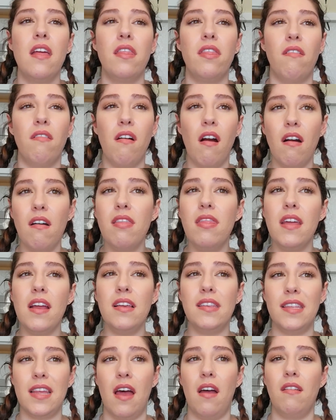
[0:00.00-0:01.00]
there are
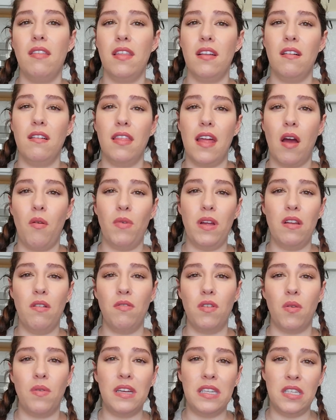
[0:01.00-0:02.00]
things out there that we
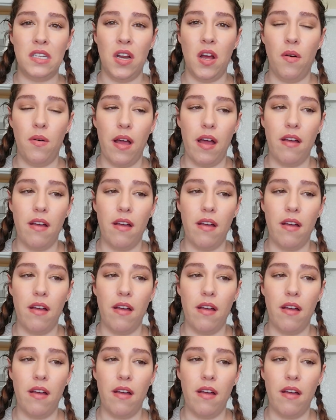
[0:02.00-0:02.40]
don't always know